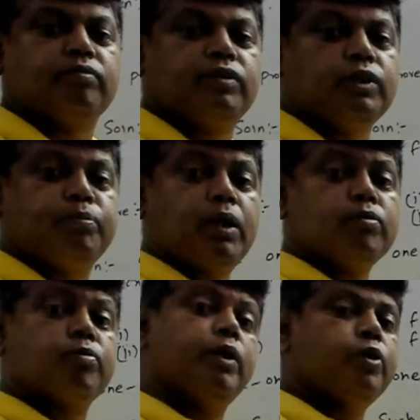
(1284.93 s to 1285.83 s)
It becomes
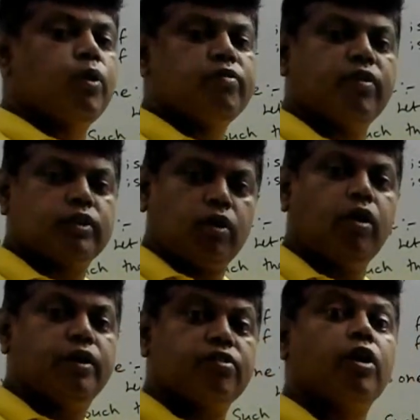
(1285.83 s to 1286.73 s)
many to one function, or
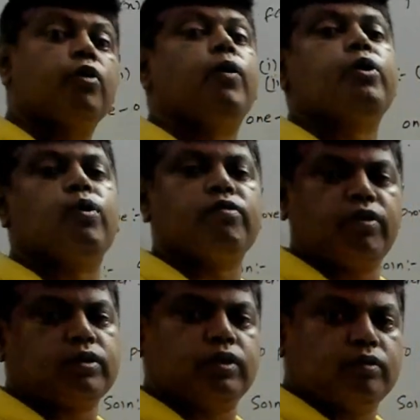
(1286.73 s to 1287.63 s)
it is not a one to one
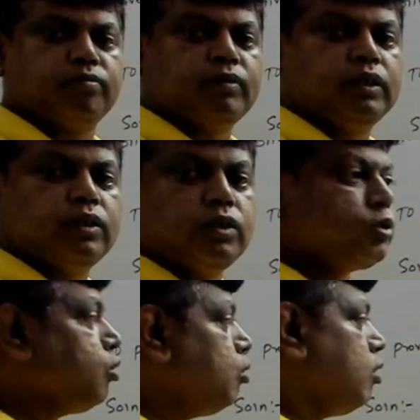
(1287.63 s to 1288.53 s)
function.
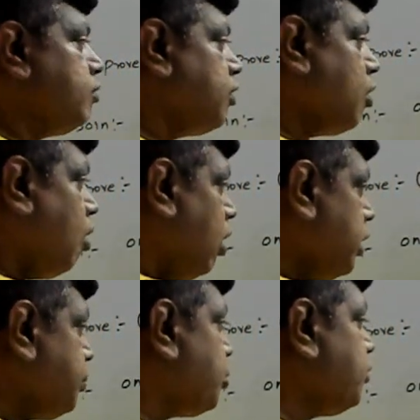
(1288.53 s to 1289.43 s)
So for all
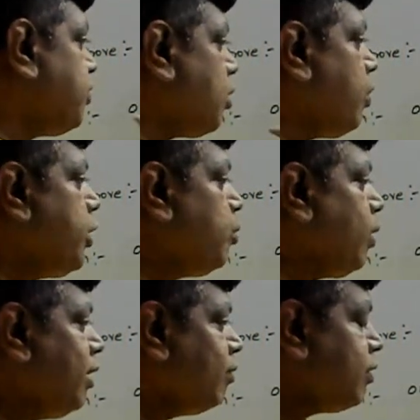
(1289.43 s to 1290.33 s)
the proof for one to
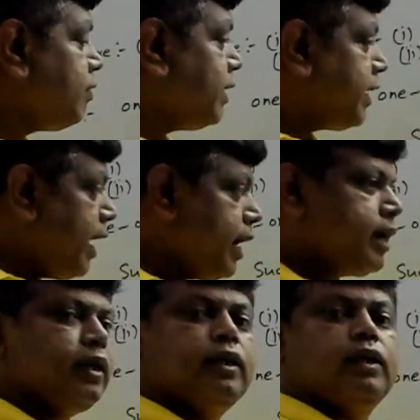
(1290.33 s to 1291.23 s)
one, we will take
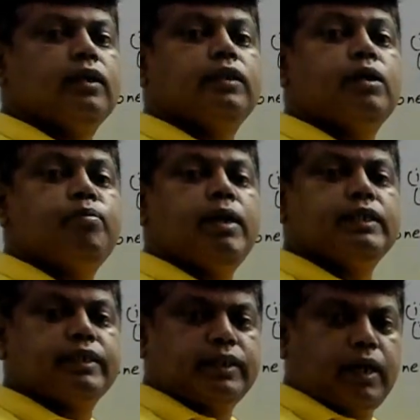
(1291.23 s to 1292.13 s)
the image
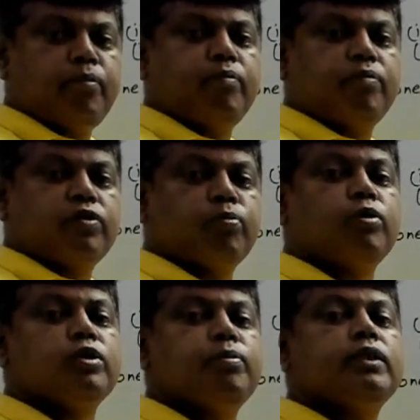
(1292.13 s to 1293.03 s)
is same.
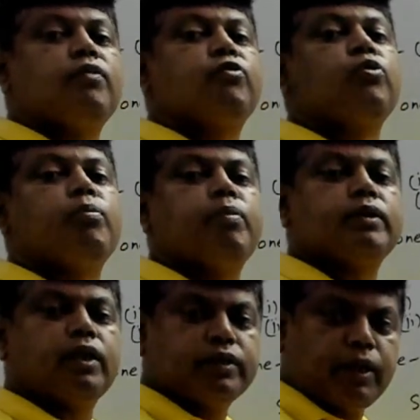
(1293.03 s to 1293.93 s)
Suppose image of two numbers
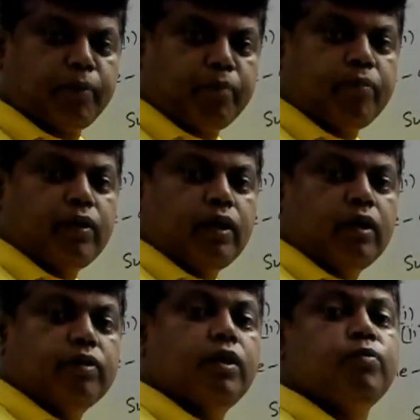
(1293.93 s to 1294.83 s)
are same,
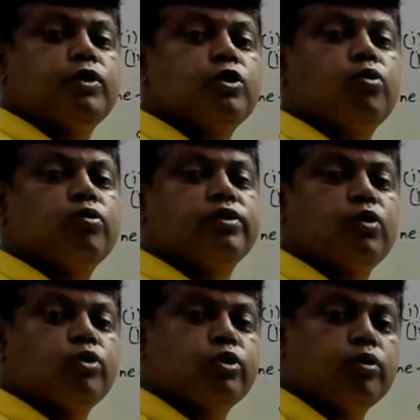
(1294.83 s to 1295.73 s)
then we should
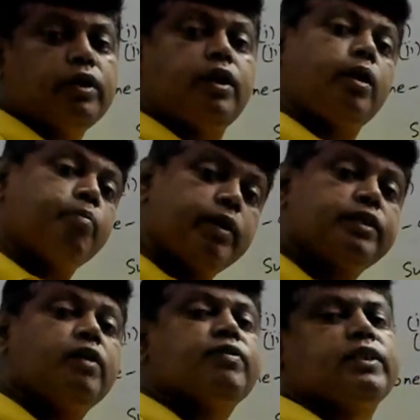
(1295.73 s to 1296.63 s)
show that the number
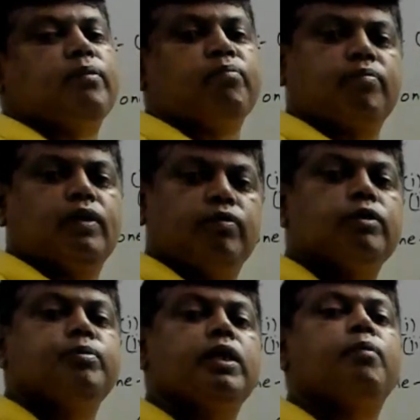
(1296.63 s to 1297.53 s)
itself is same, which
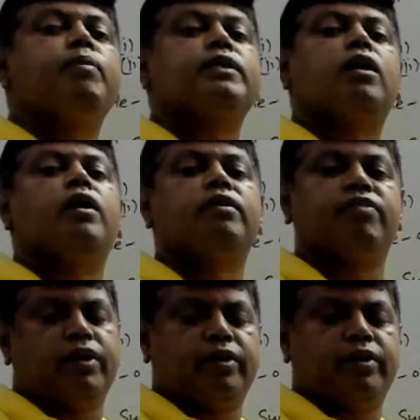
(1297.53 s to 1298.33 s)
means the numbers are not different.